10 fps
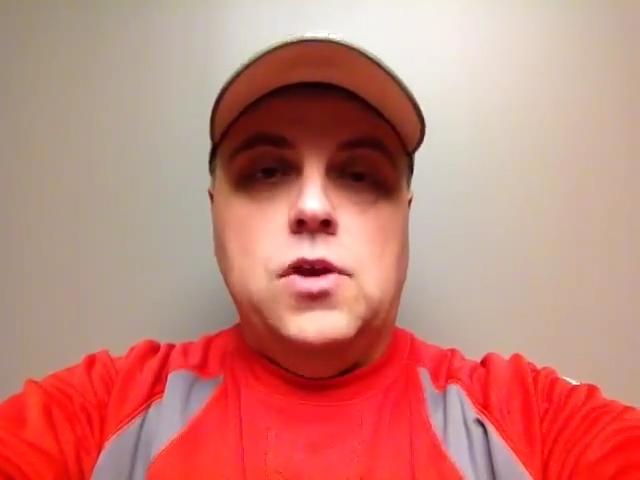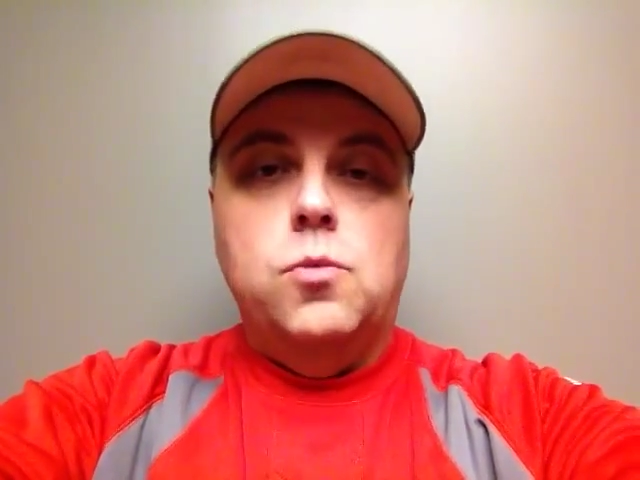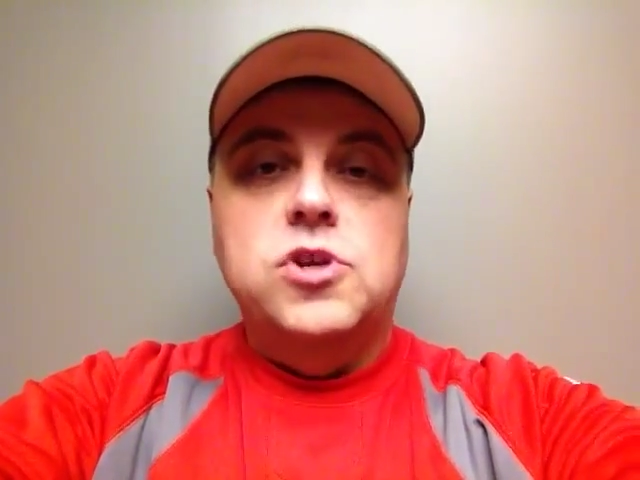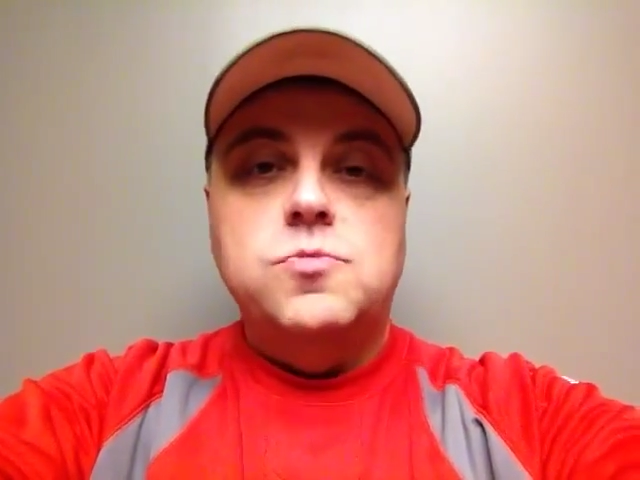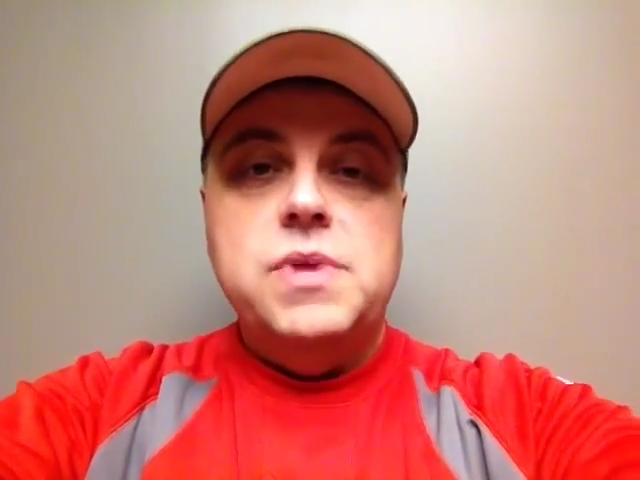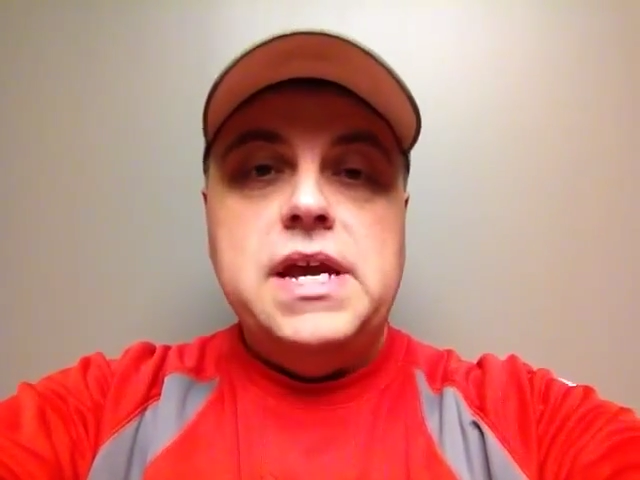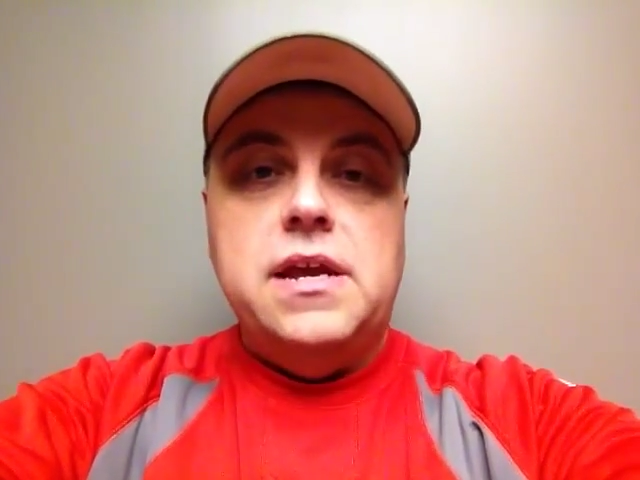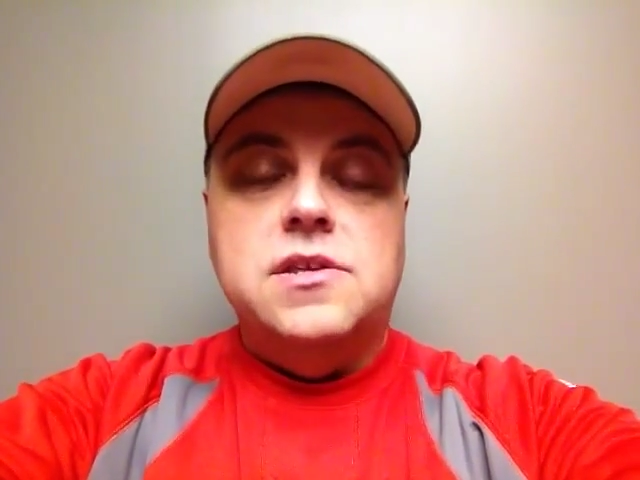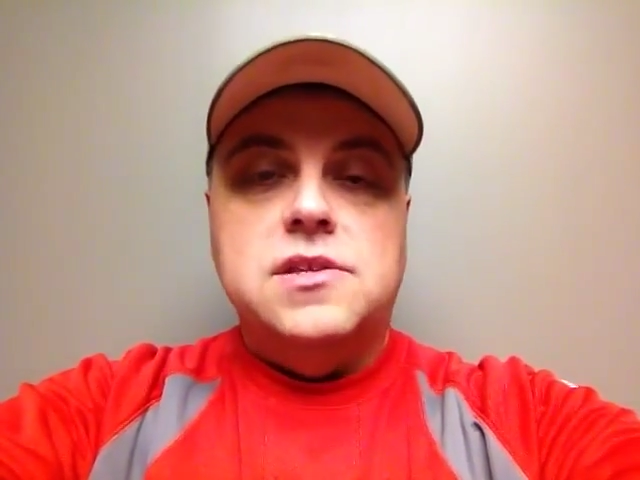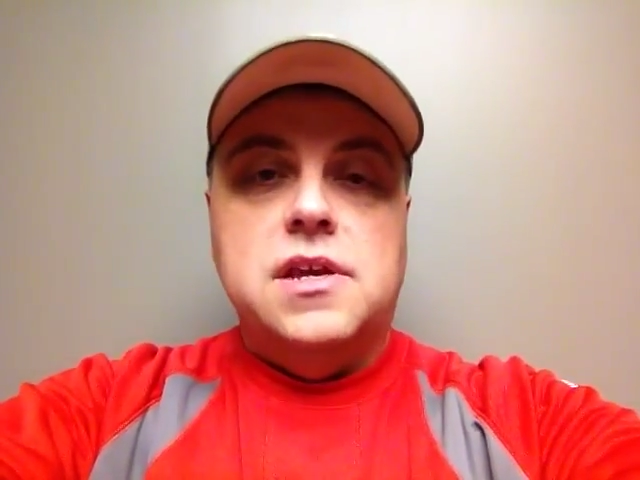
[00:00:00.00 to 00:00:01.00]
which
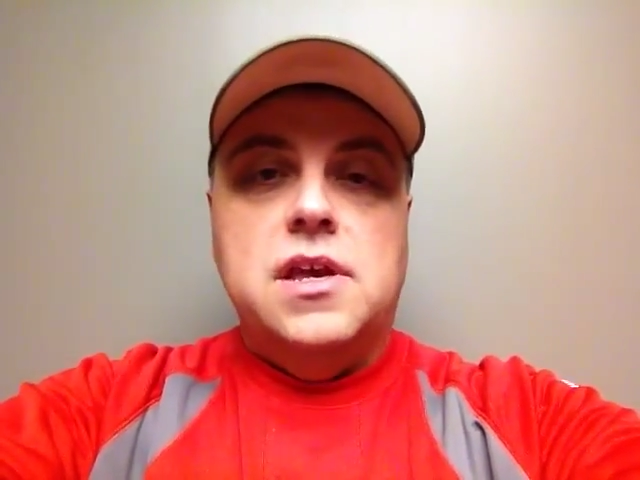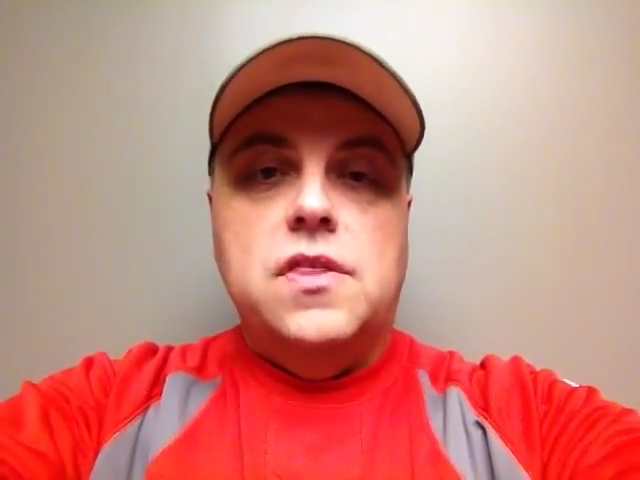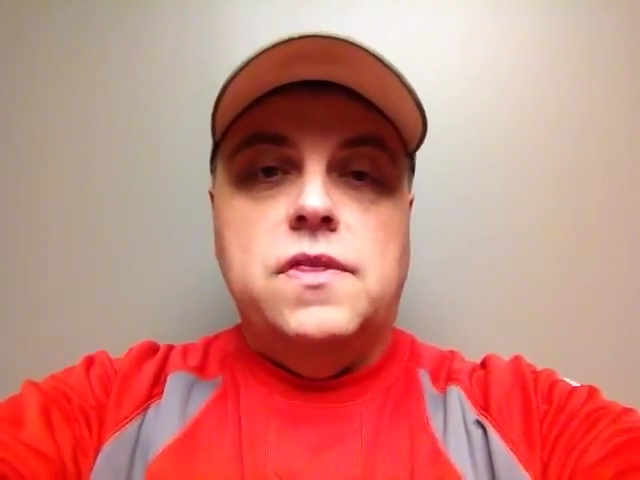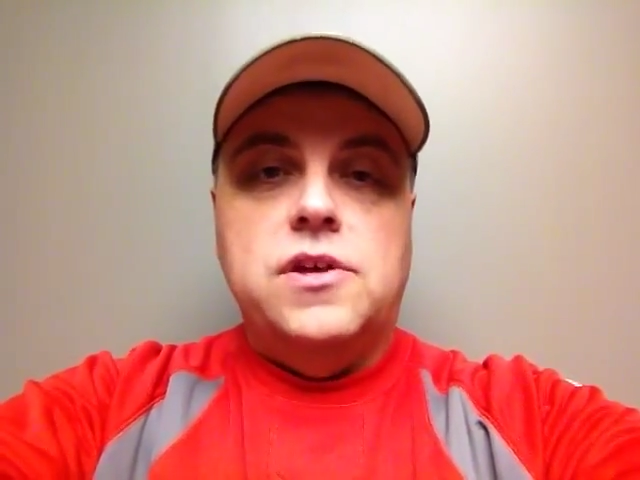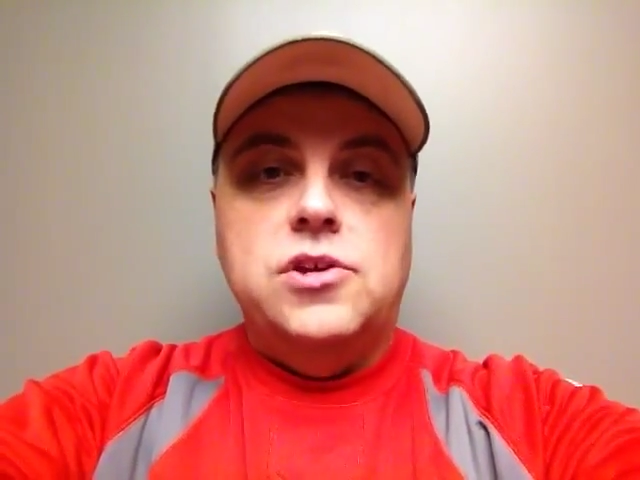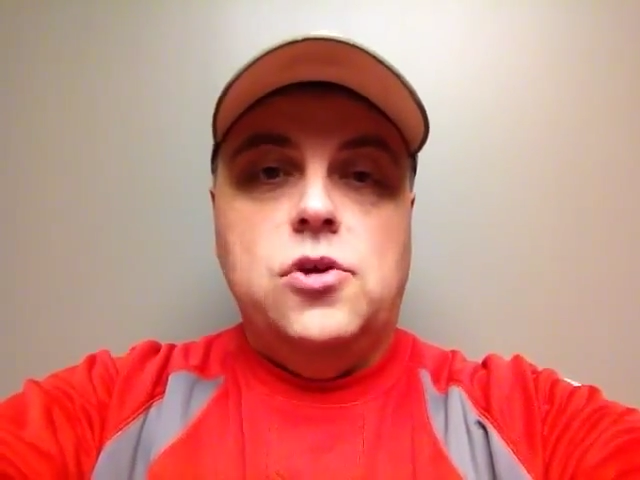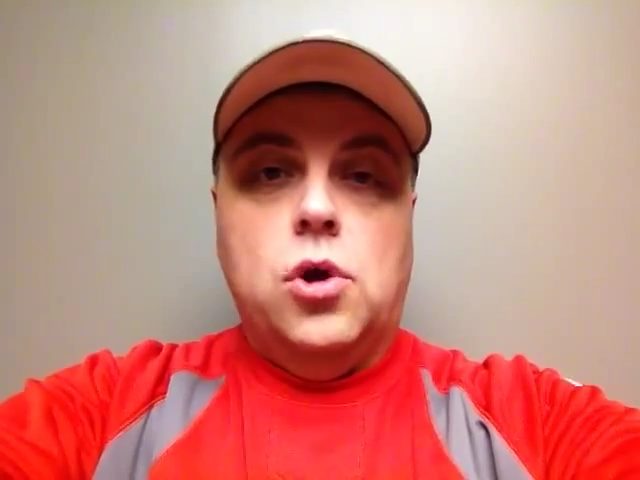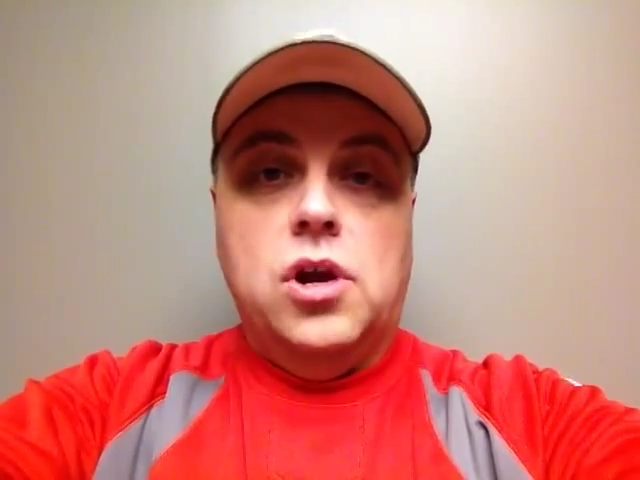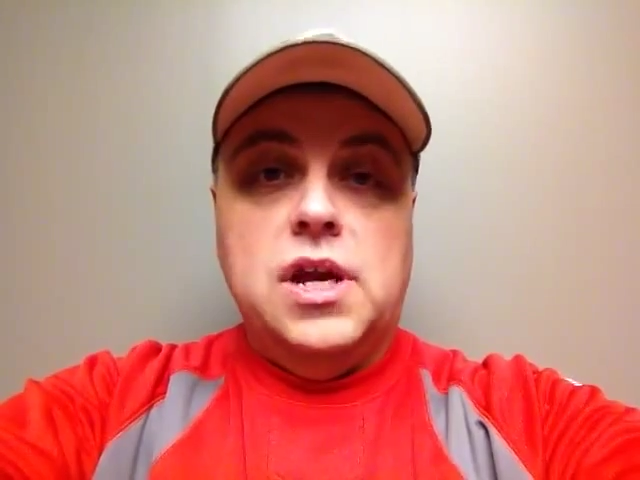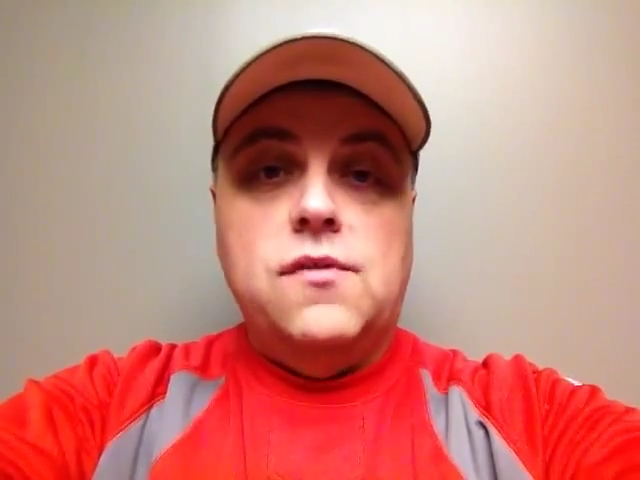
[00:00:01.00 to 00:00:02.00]
means that you are
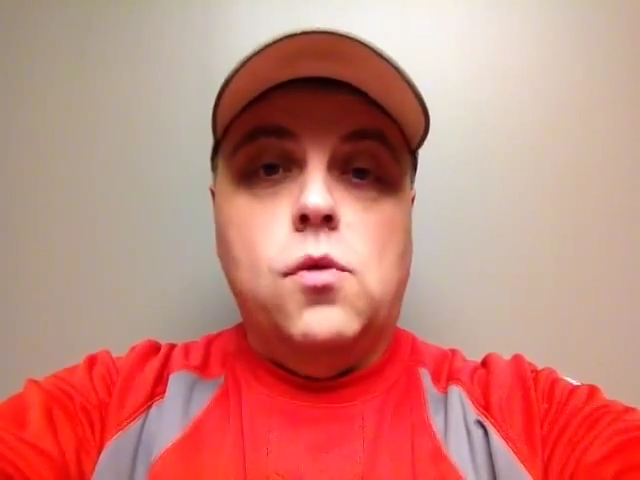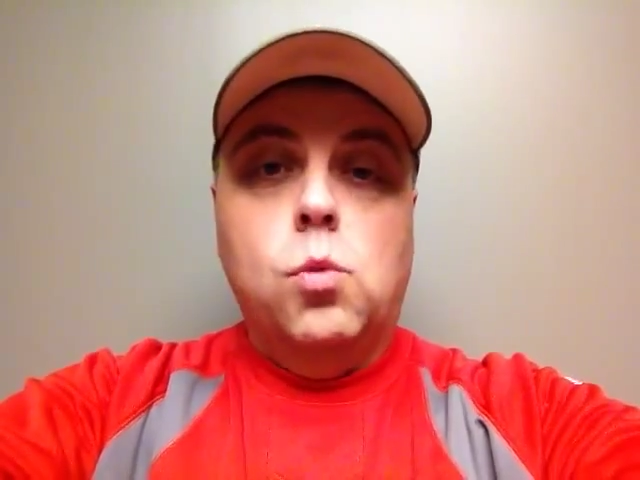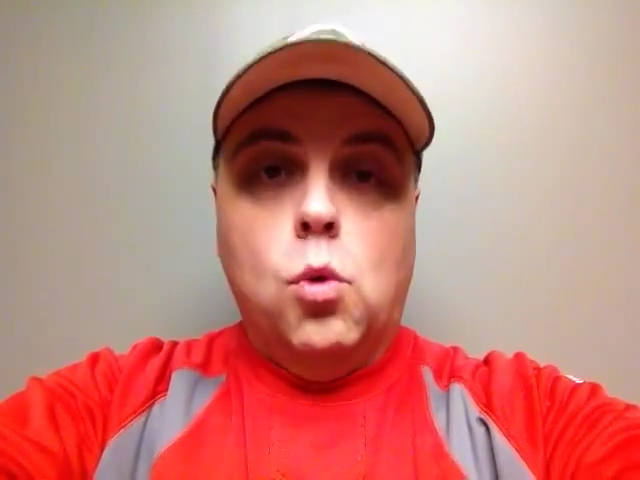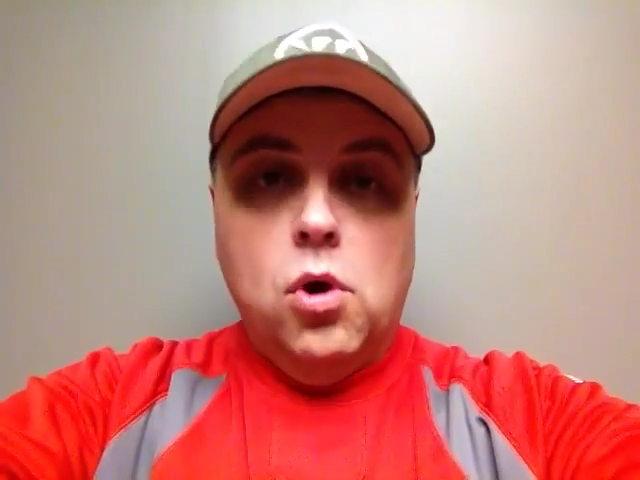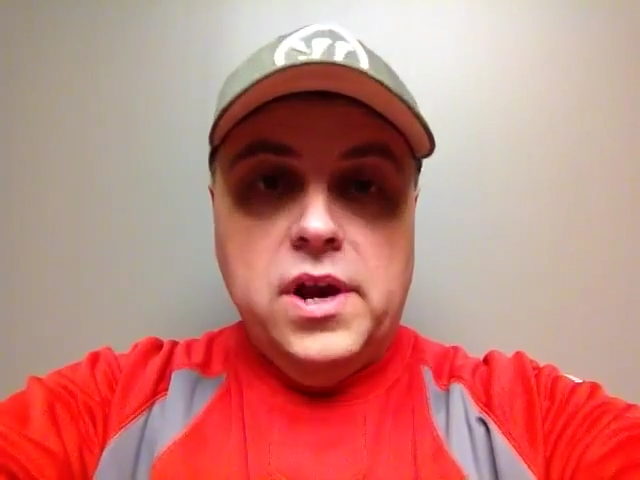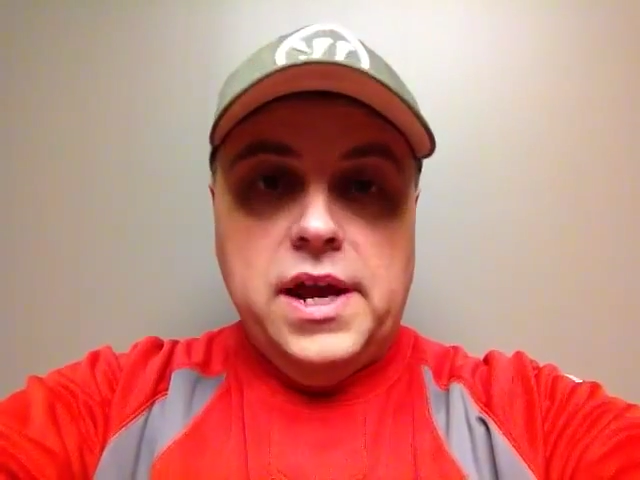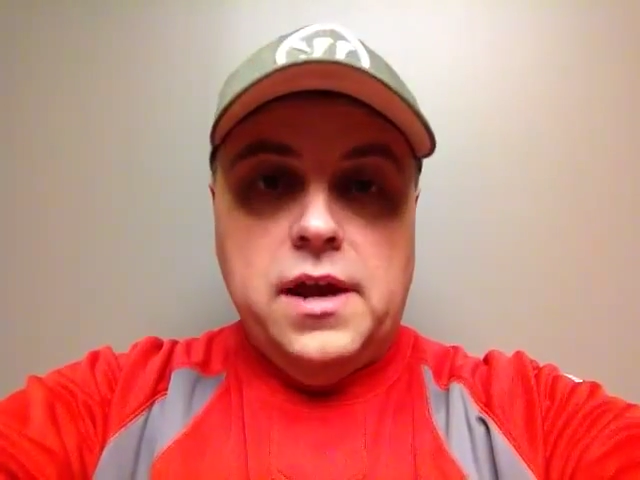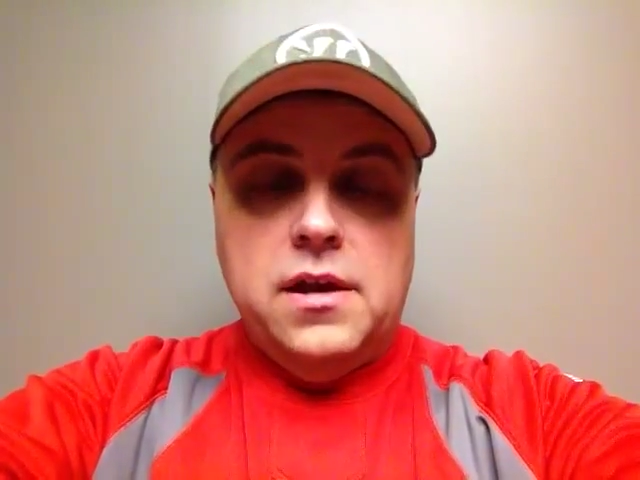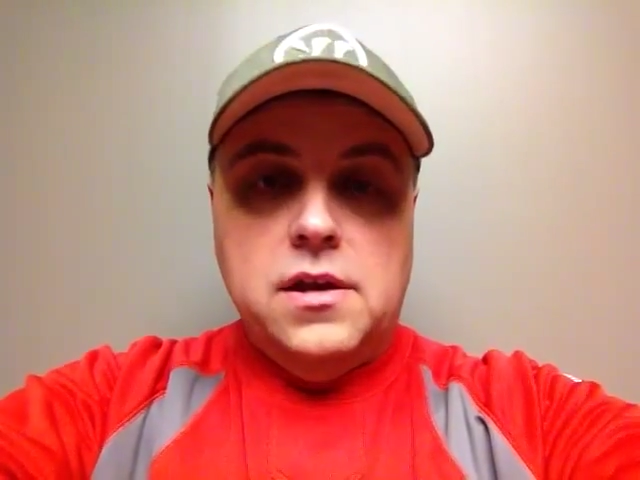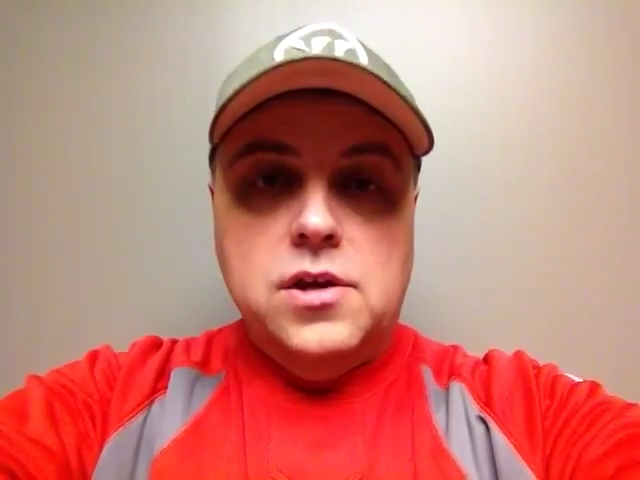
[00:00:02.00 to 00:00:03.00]
going to give a warning